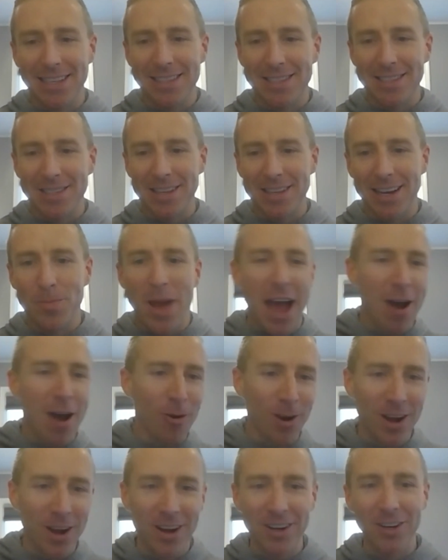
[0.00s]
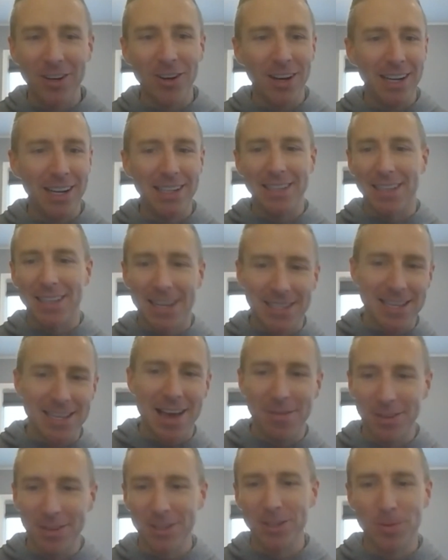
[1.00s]
that's power hungry and he likes to
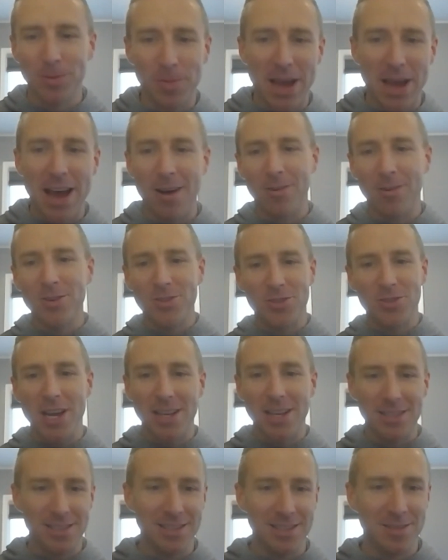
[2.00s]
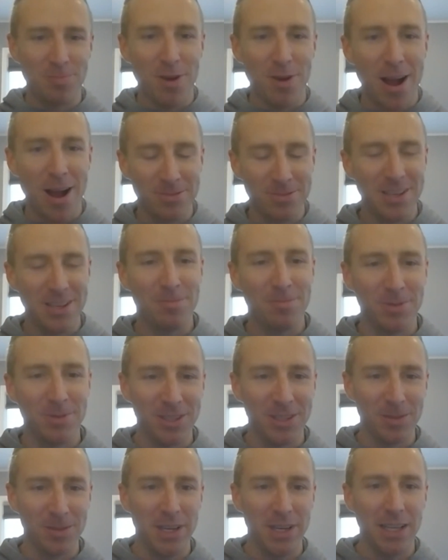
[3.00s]
have a little power, his chest is propped up a
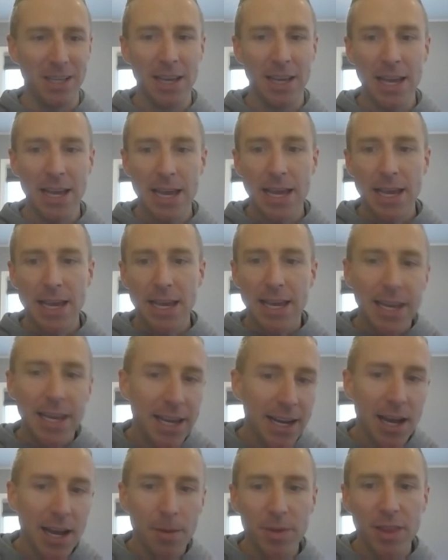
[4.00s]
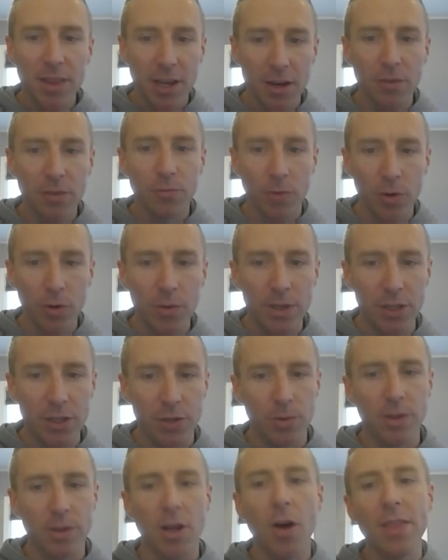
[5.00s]
little bit. He can come in there and ruin
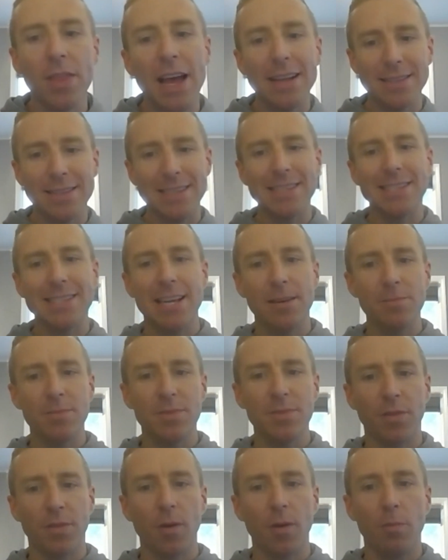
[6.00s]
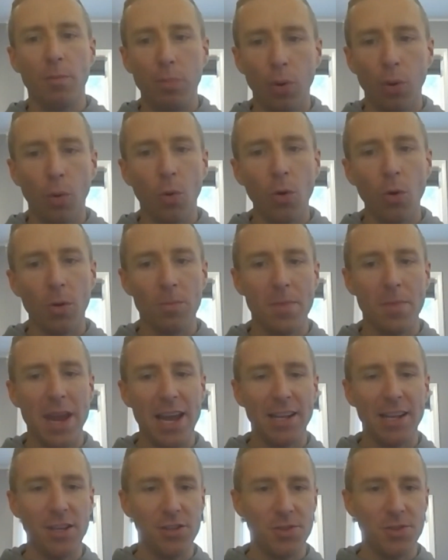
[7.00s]
you. And all that stems from poor
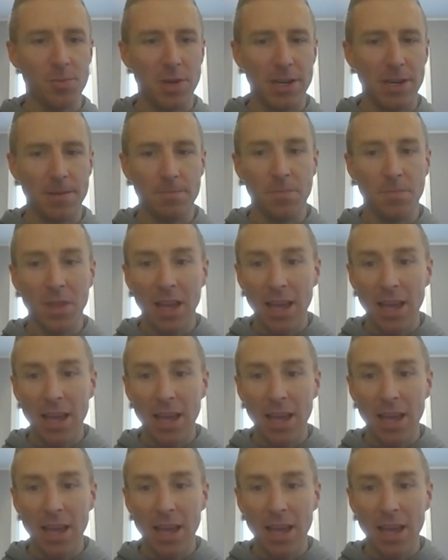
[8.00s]
management